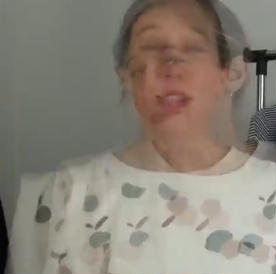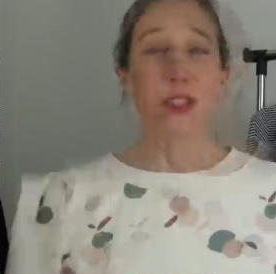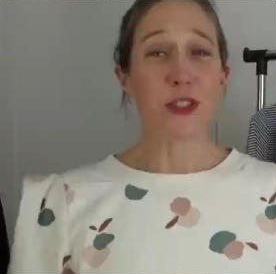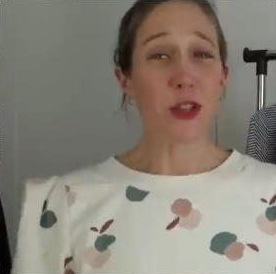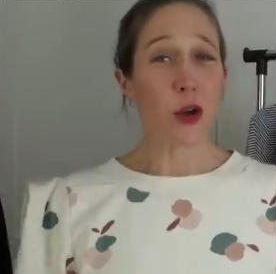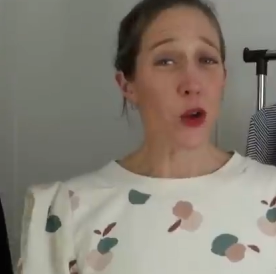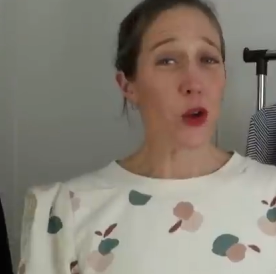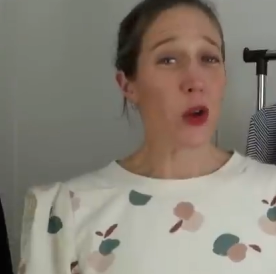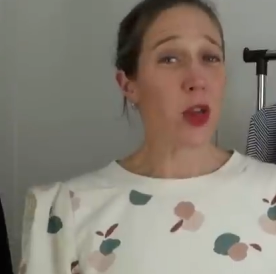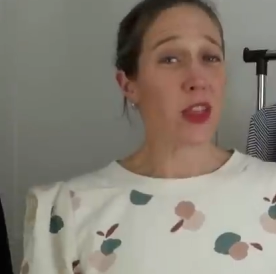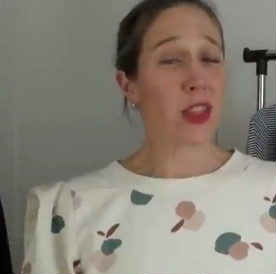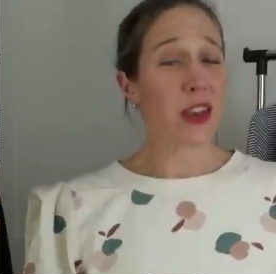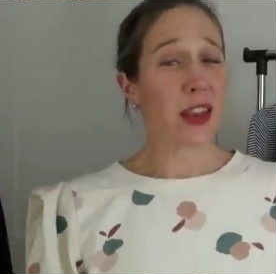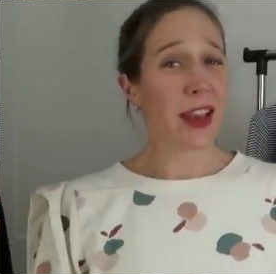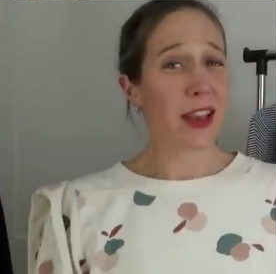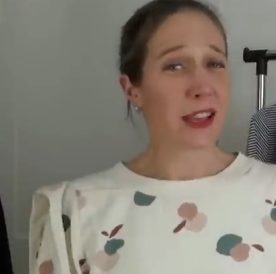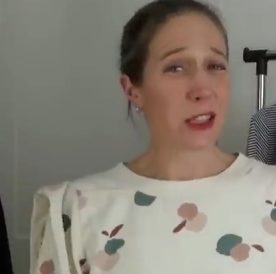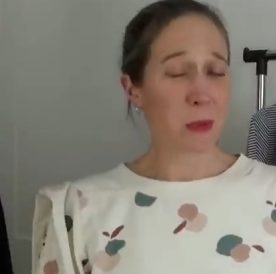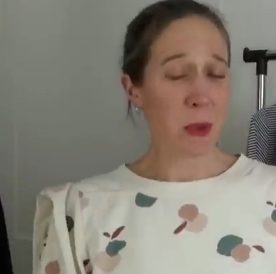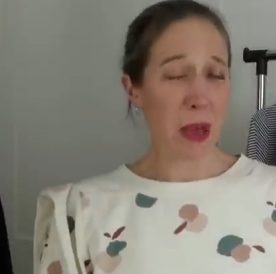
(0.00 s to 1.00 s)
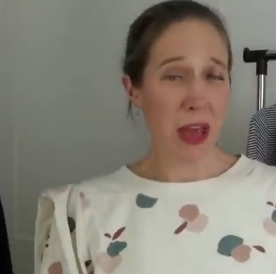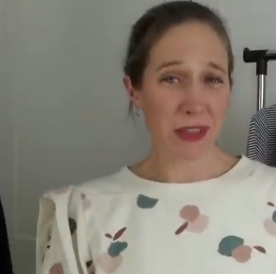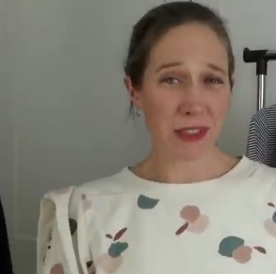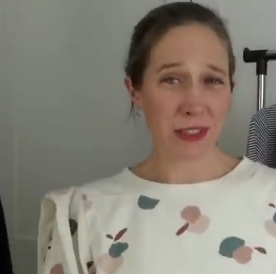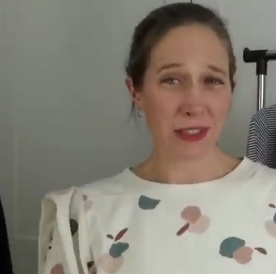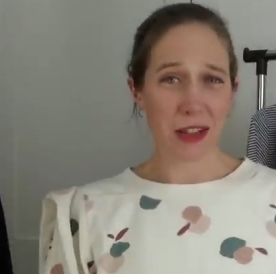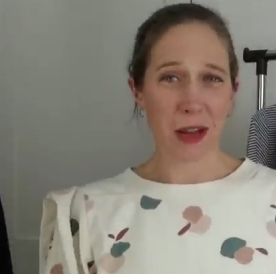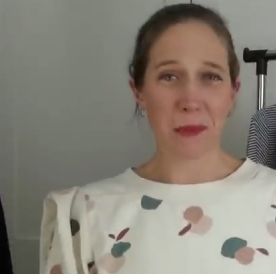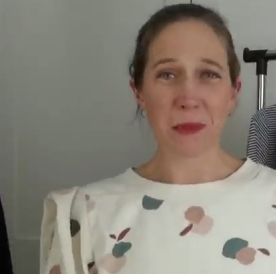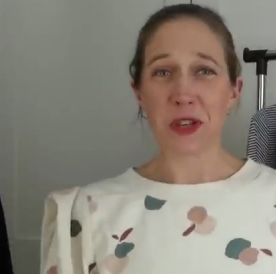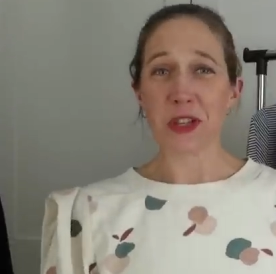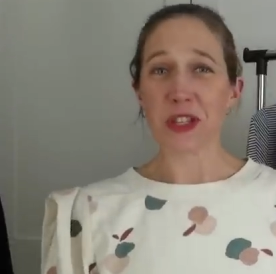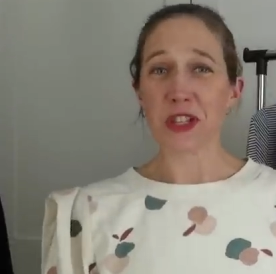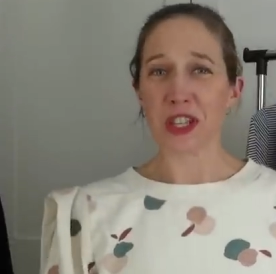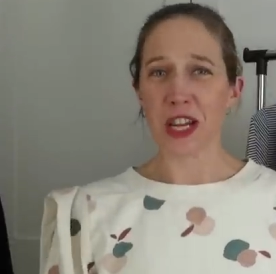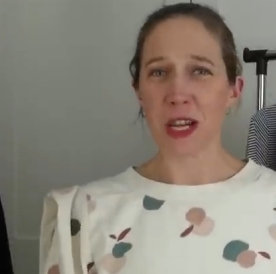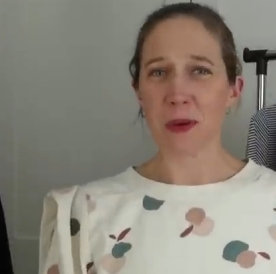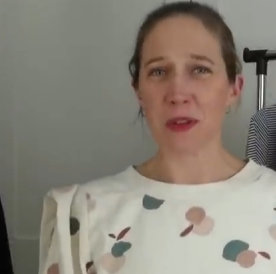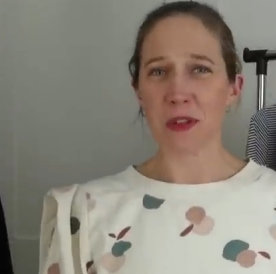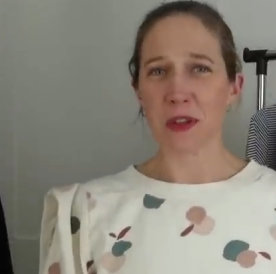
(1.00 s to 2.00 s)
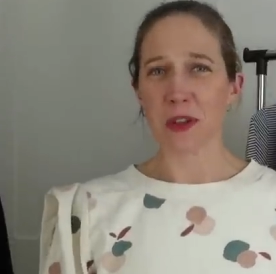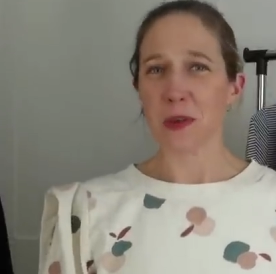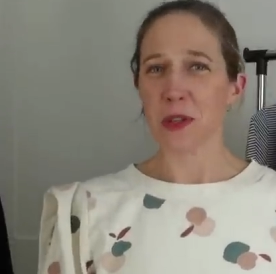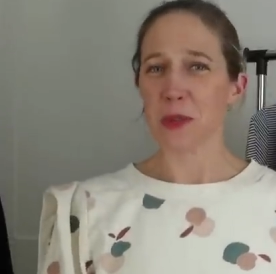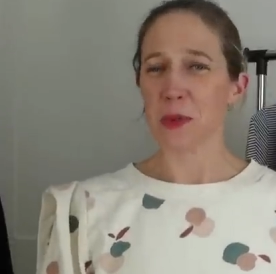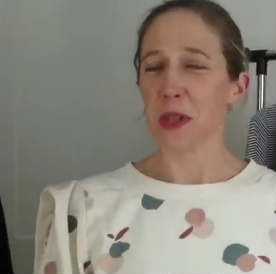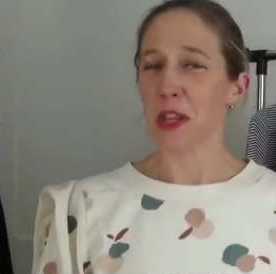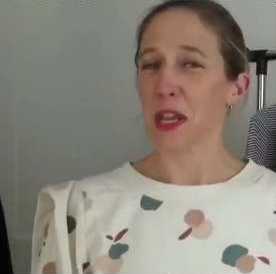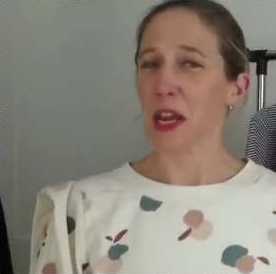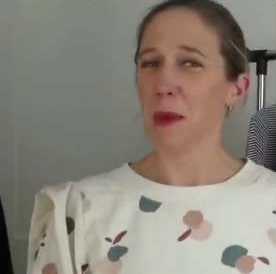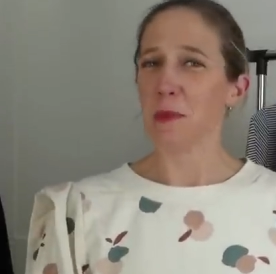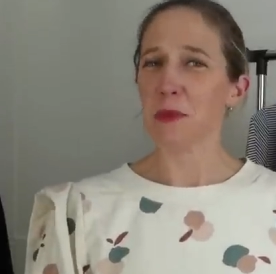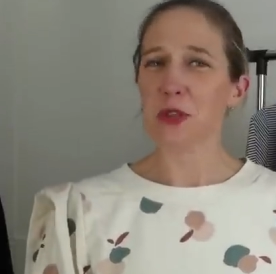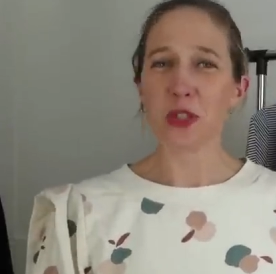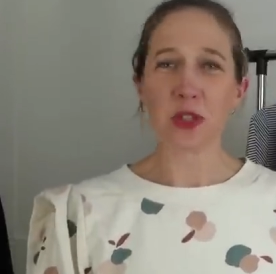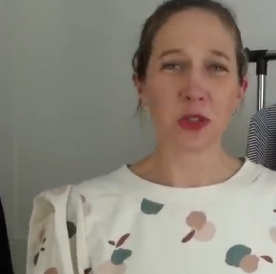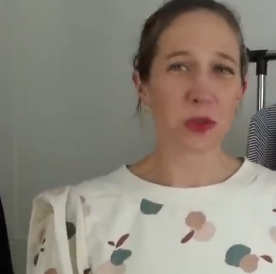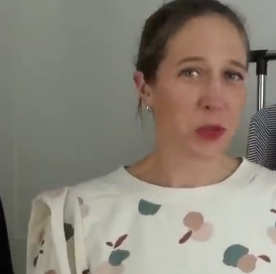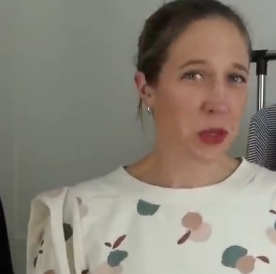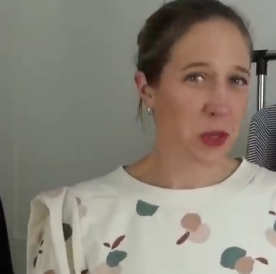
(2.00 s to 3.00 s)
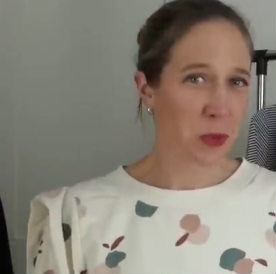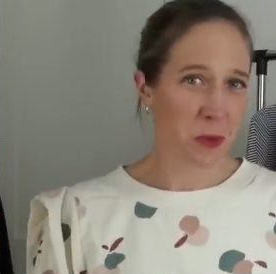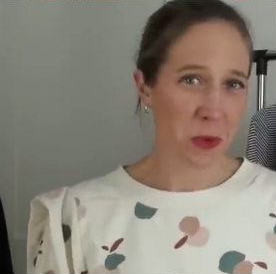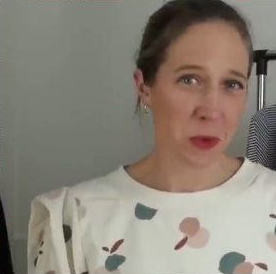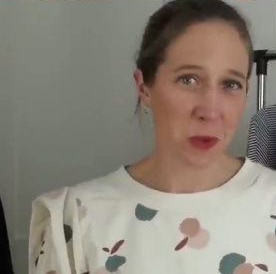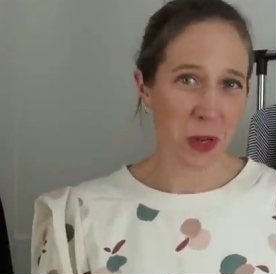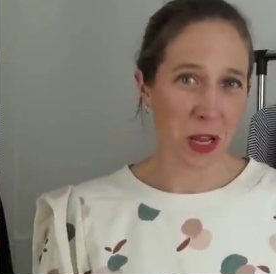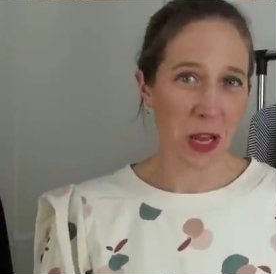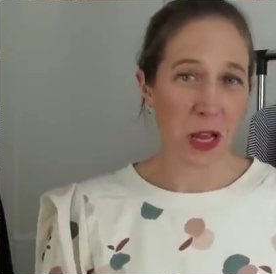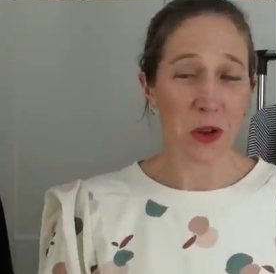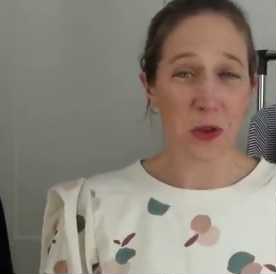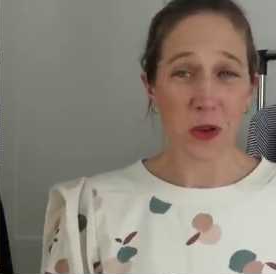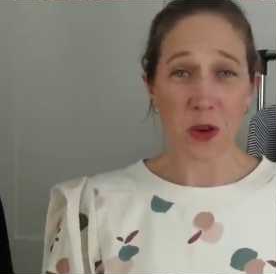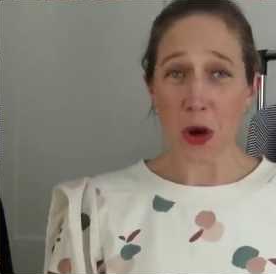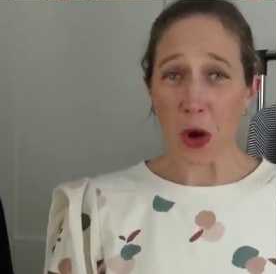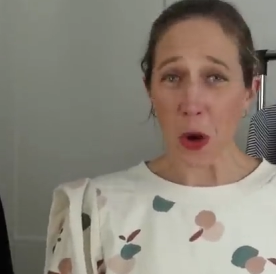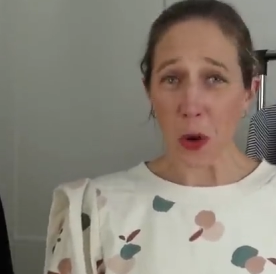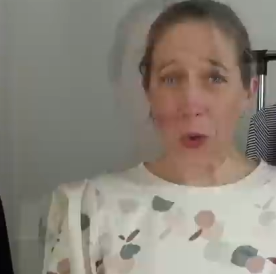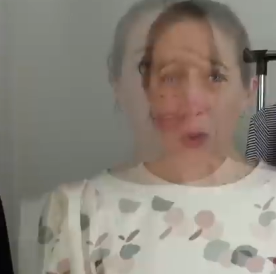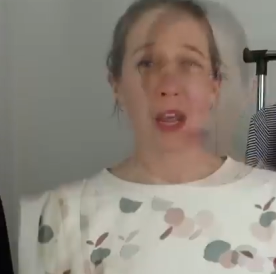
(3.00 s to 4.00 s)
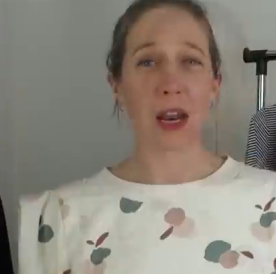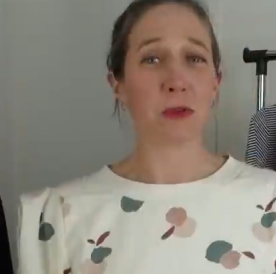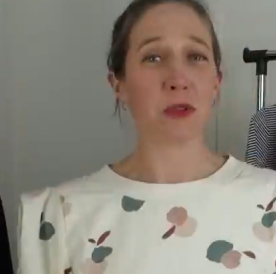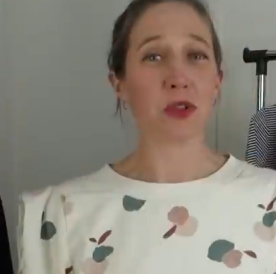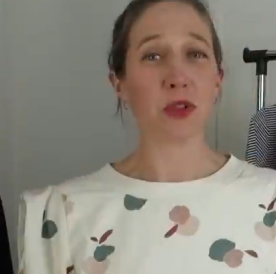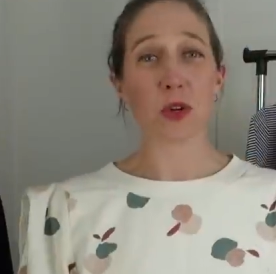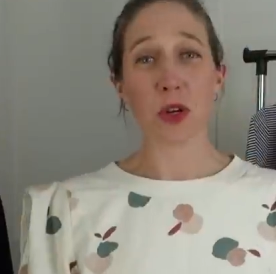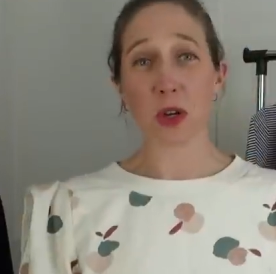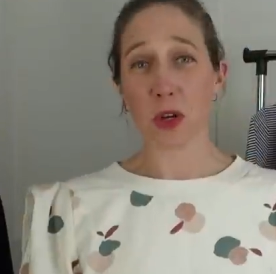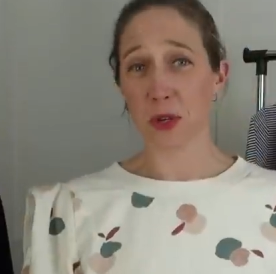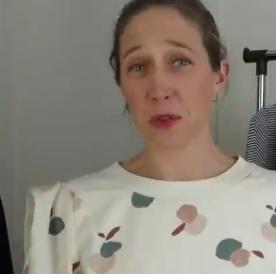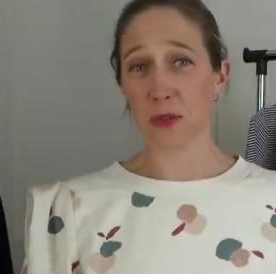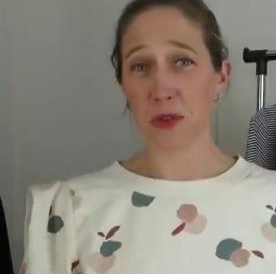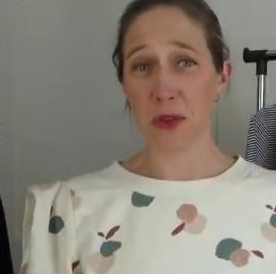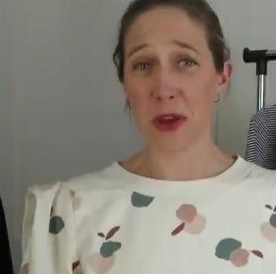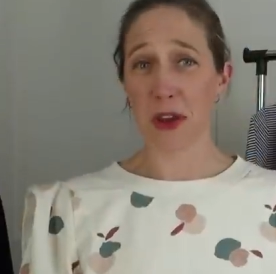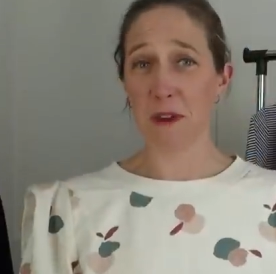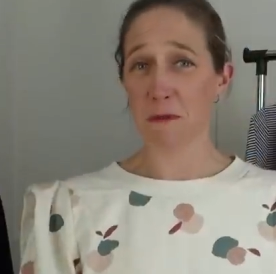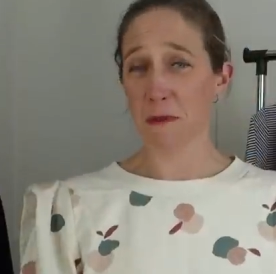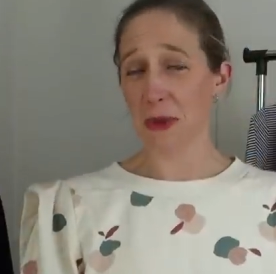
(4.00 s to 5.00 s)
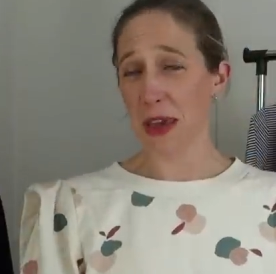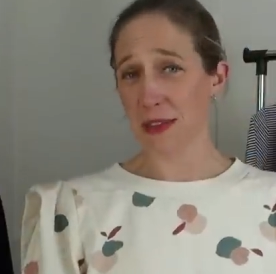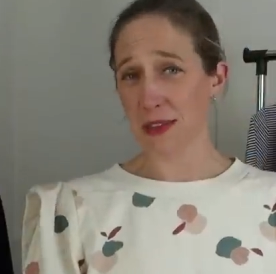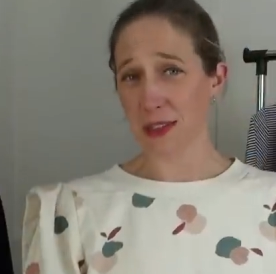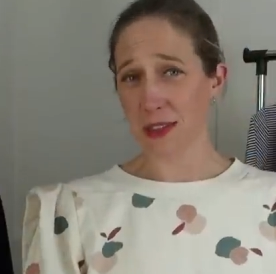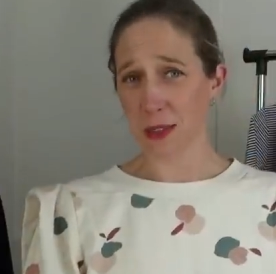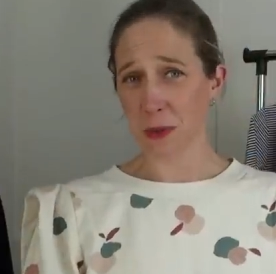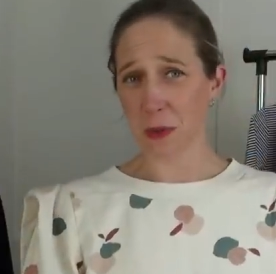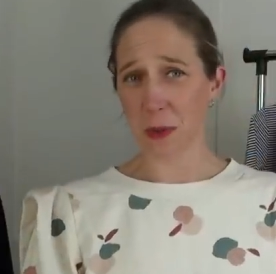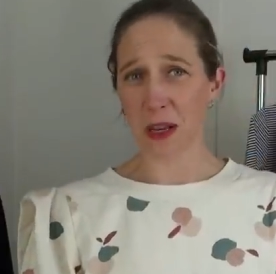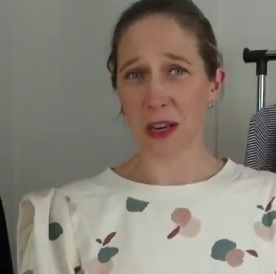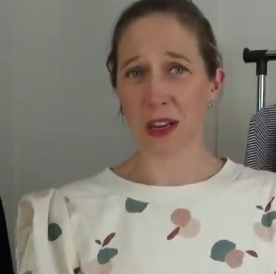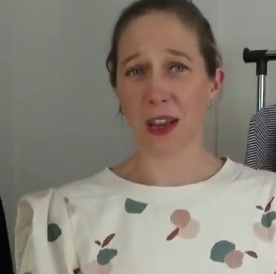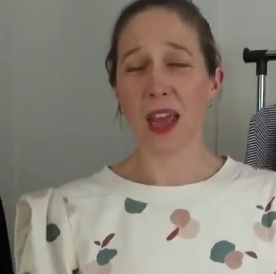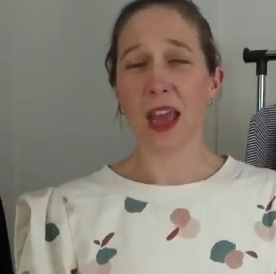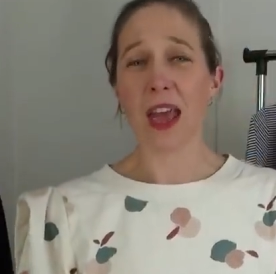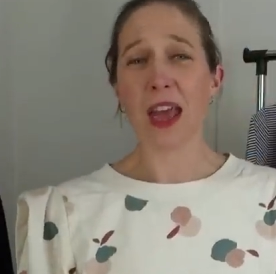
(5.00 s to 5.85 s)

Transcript: So the next pattern that I'm going to share with you is one that I'm sure you all know, and I'm sure a lot of you have made this one,